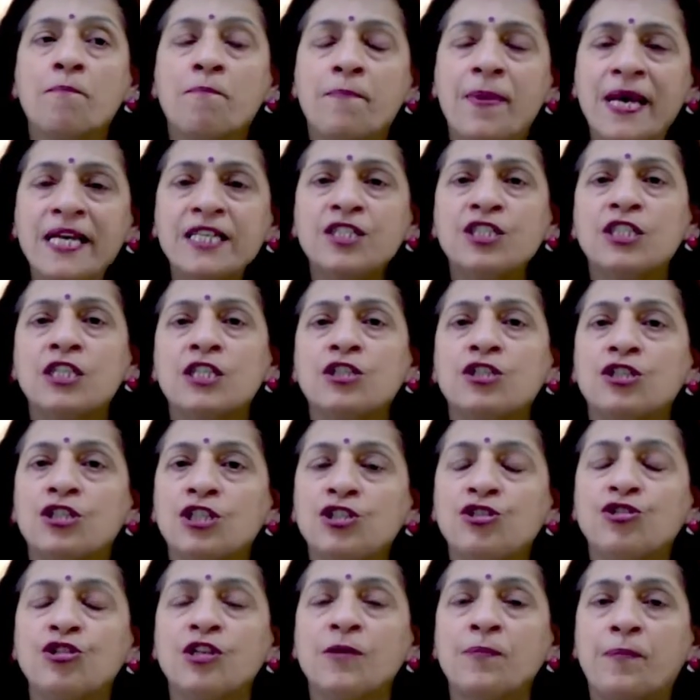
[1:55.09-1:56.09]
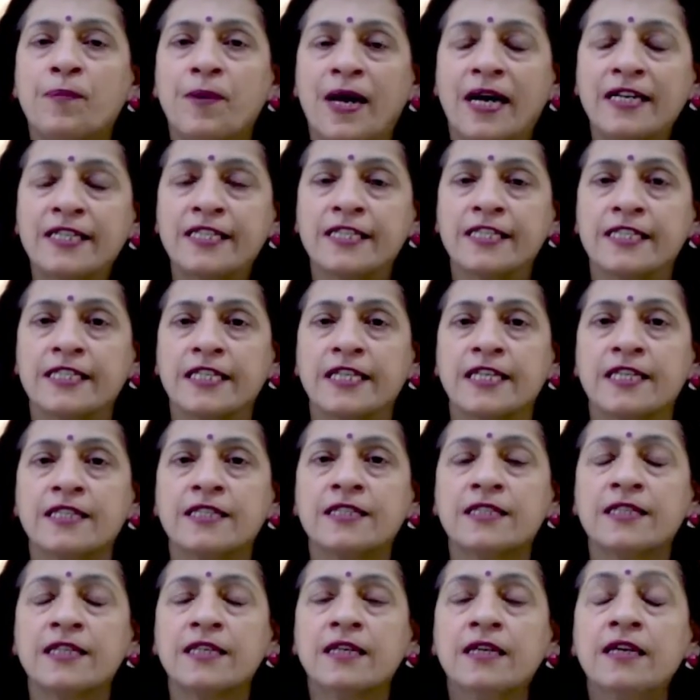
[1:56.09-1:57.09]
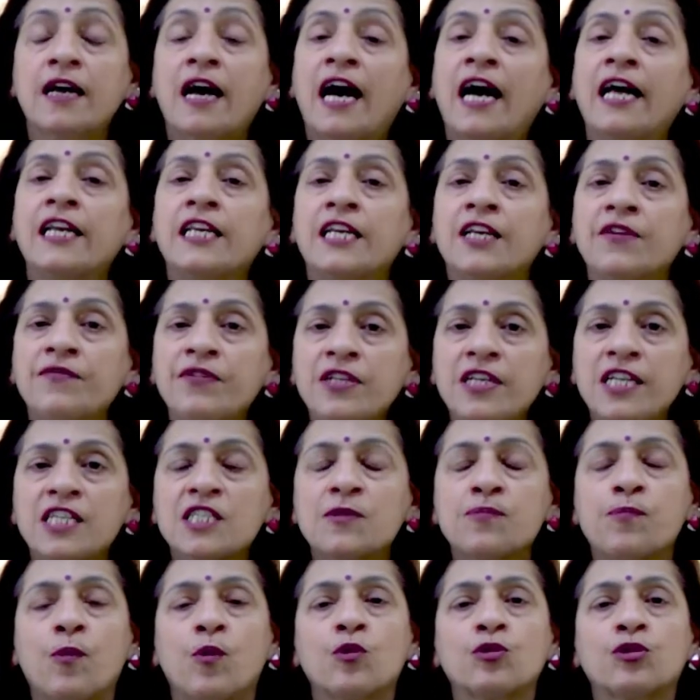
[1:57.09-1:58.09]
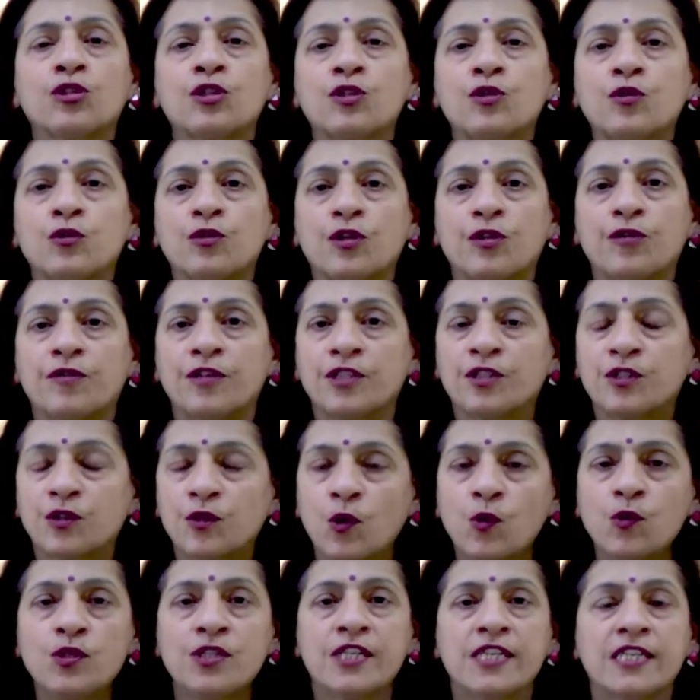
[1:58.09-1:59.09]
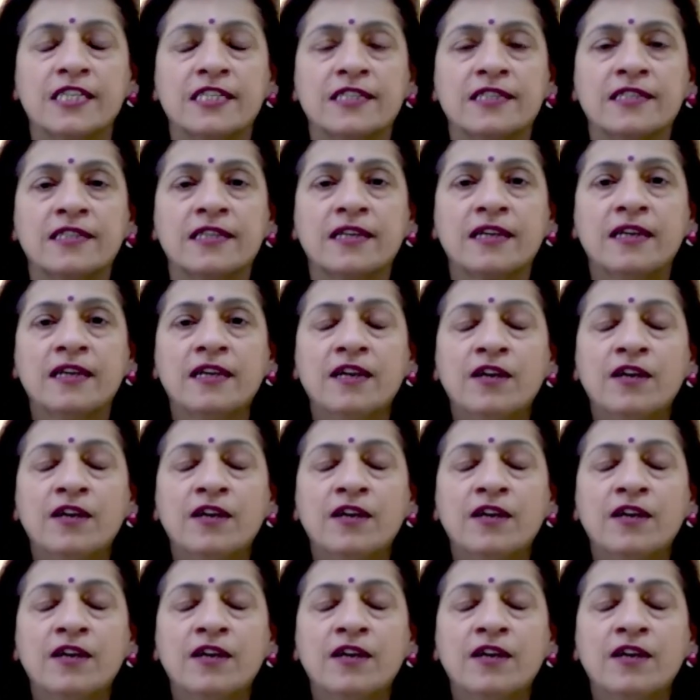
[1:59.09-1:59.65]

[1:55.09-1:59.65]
best teaching practices and given exposure to the resources